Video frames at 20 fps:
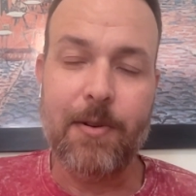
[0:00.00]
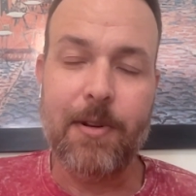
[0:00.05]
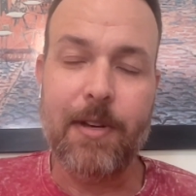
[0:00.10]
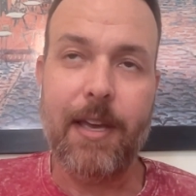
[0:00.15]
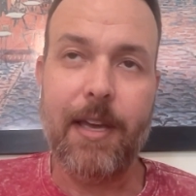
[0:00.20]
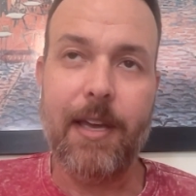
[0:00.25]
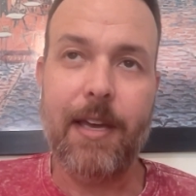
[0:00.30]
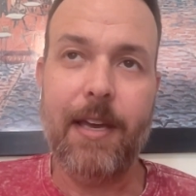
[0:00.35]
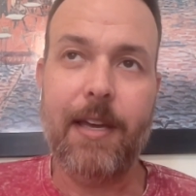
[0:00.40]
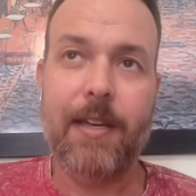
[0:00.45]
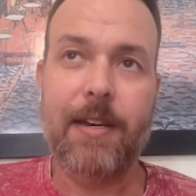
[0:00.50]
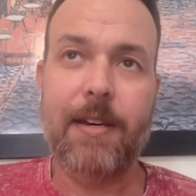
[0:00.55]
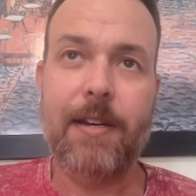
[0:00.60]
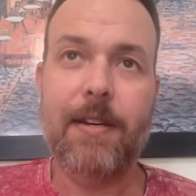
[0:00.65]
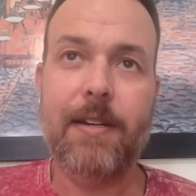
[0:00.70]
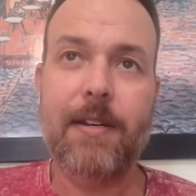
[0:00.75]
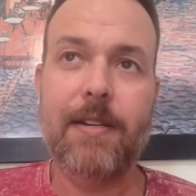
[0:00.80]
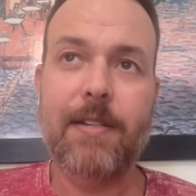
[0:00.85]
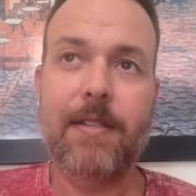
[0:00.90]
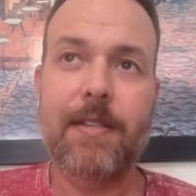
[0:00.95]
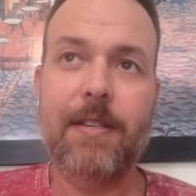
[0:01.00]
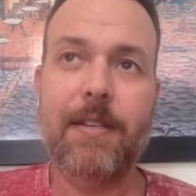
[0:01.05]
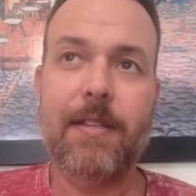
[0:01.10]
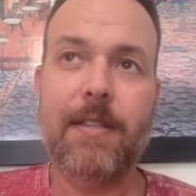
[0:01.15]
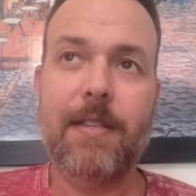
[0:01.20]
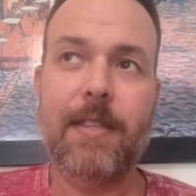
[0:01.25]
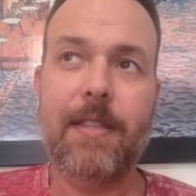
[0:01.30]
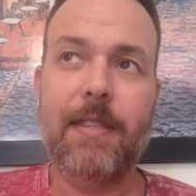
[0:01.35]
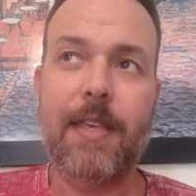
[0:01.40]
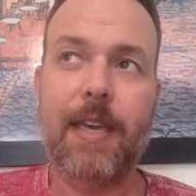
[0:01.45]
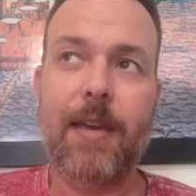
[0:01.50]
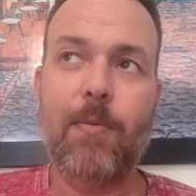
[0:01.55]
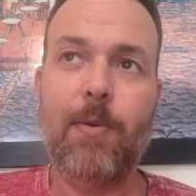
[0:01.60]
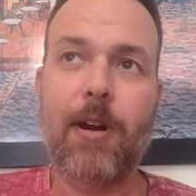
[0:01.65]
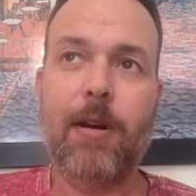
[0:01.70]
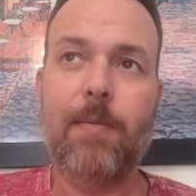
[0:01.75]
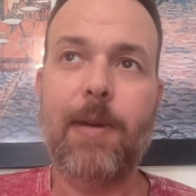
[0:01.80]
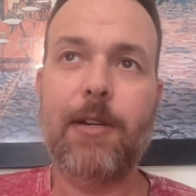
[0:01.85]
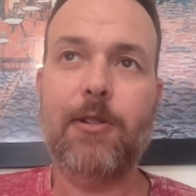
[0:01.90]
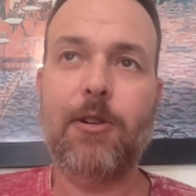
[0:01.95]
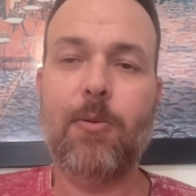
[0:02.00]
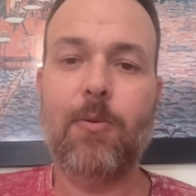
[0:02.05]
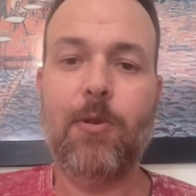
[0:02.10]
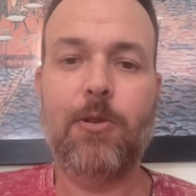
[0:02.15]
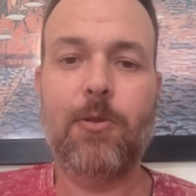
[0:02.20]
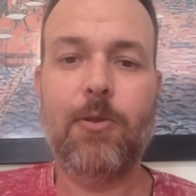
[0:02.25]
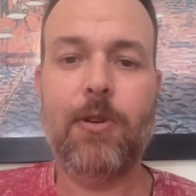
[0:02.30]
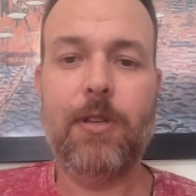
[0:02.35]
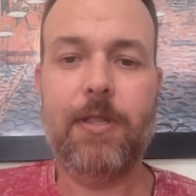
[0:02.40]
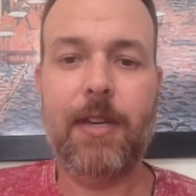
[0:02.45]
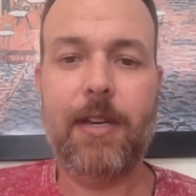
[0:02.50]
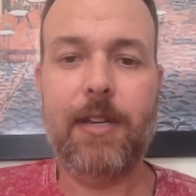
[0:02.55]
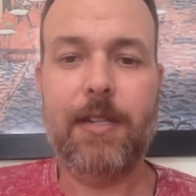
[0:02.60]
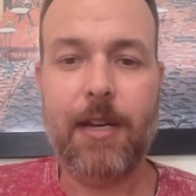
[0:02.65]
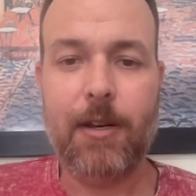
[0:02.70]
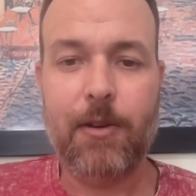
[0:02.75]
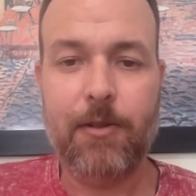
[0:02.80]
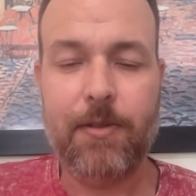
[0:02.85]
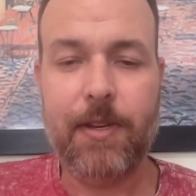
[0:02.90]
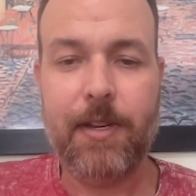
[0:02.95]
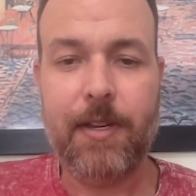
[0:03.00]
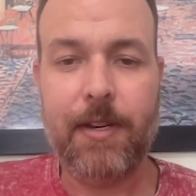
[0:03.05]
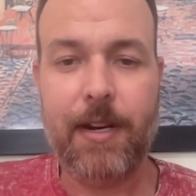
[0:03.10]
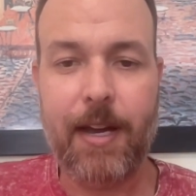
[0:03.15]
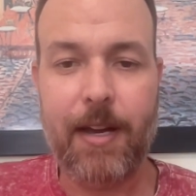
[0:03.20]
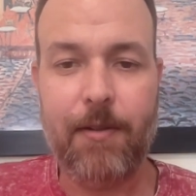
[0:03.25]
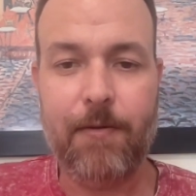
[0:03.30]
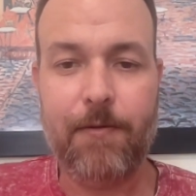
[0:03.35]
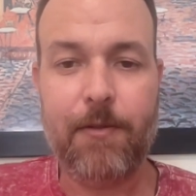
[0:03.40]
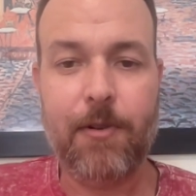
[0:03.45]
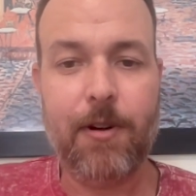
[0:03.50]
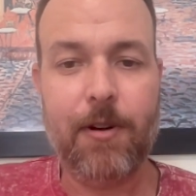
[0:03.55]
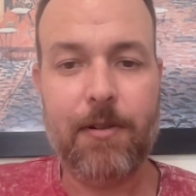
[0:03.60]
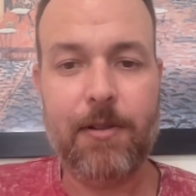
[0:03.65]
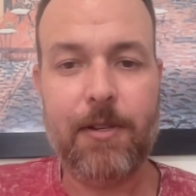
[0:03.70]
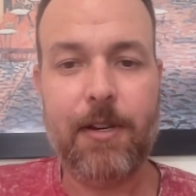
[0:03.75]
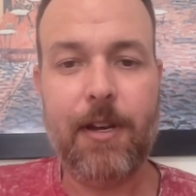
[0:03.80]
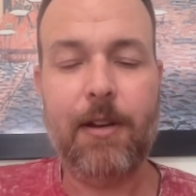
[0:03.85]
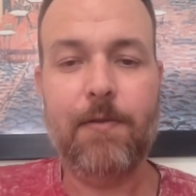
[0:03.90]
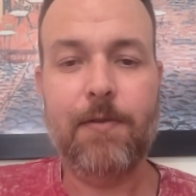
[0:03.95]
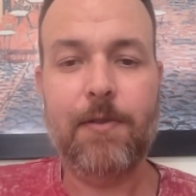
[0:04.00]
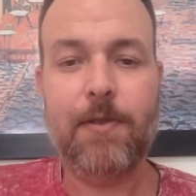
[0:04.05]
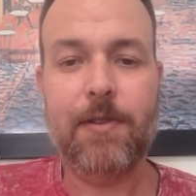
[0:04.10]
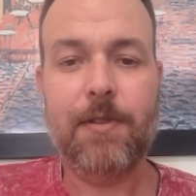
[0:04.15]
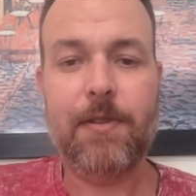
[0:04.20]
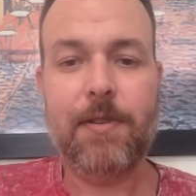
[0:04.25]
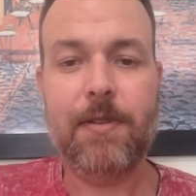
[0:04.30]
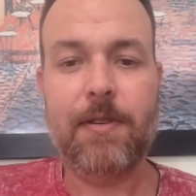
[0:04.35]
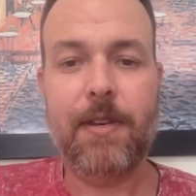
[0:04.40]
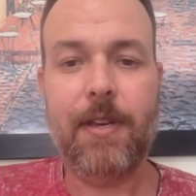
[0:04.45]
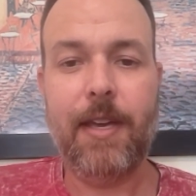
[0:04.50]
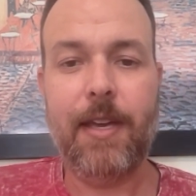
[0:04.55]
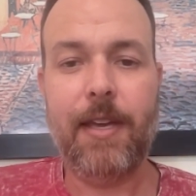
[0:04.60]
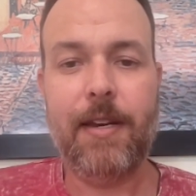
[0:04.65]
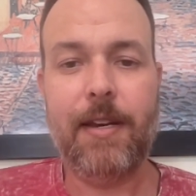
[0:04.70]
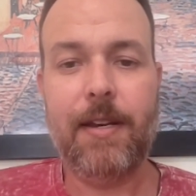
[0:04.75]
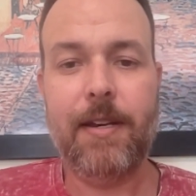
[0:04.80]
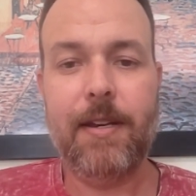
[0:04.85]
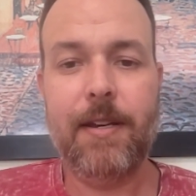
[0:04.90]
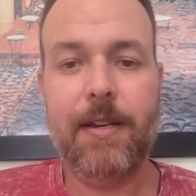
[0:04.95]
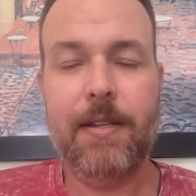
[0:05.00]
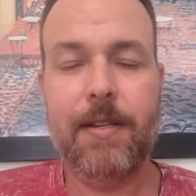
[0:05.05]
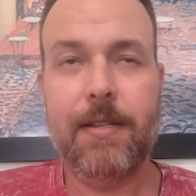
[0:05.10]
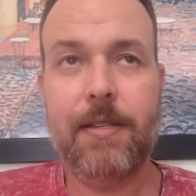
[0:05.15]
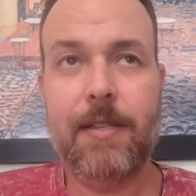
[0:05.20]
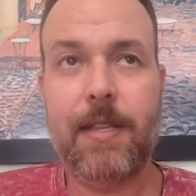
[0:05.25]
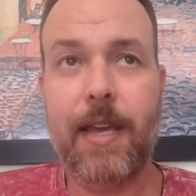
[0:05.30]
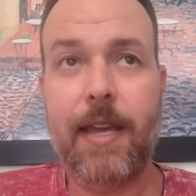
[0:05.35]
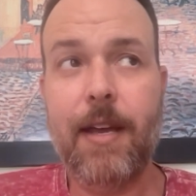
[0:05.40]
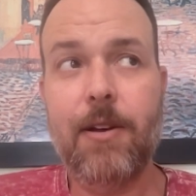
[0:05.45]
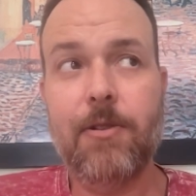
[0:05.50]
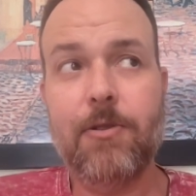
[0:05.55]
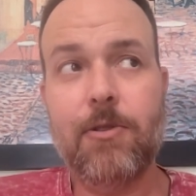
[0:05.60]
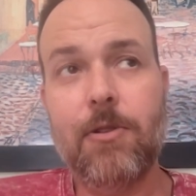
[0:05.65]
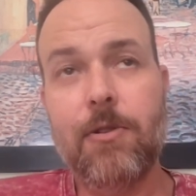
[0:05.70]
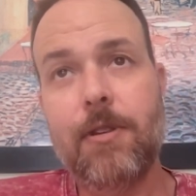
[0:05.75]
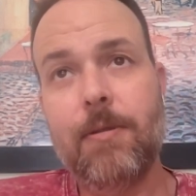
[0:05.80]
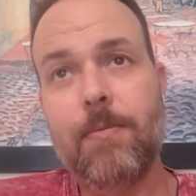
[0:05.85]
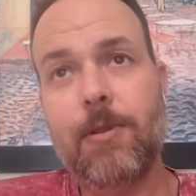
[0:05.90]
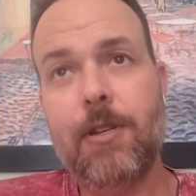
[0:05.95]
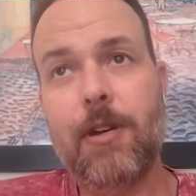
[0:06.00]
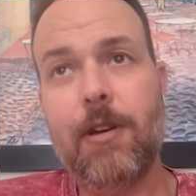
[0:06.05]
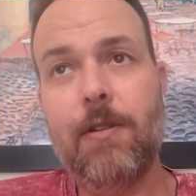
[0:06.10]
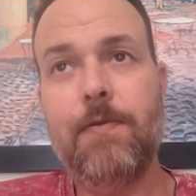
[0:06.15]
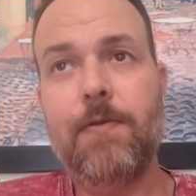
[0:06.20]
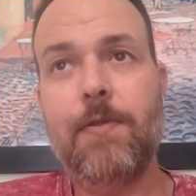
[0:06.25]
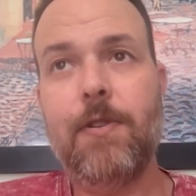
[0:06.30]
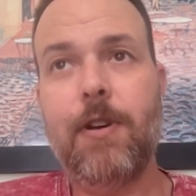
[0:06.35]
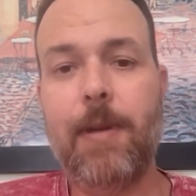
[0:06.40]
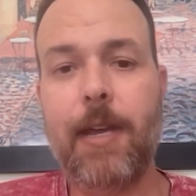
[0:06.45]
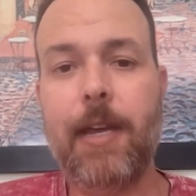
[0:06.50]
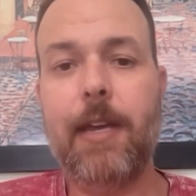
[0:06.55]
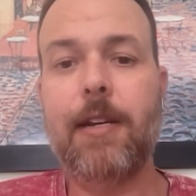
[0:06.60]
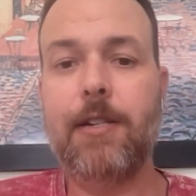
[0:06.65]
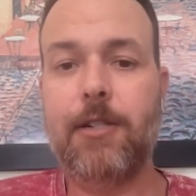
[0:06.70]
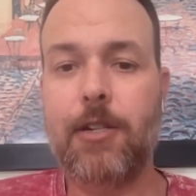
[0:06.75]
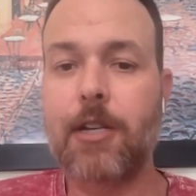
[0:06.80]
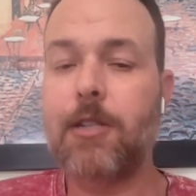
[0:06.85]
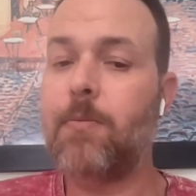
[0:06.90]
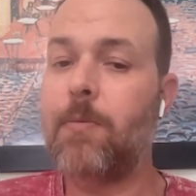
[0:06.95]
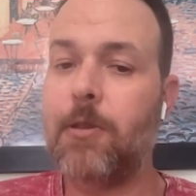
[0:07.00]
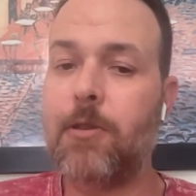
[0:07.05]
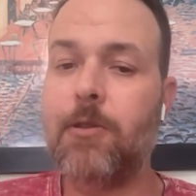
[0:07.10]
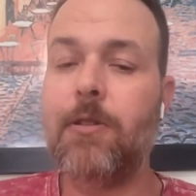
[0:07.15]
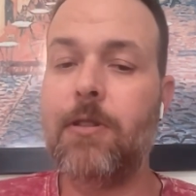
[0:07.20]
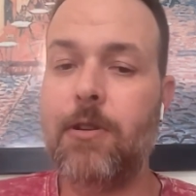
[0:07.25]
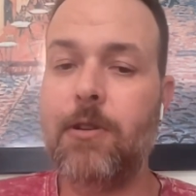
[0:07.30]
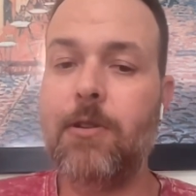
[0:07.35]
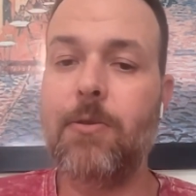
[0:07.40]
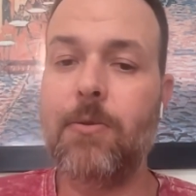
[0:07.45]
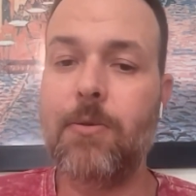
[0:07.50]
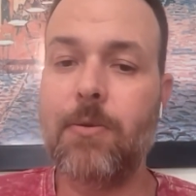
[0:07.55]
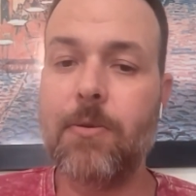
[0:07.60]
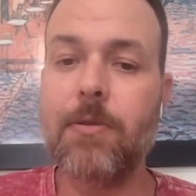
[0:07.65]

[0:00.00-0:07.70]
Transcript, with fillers: and they want to make sure we're doing things healthy now for ourselves and mm-hmm. they also themselves are making adjustment to the new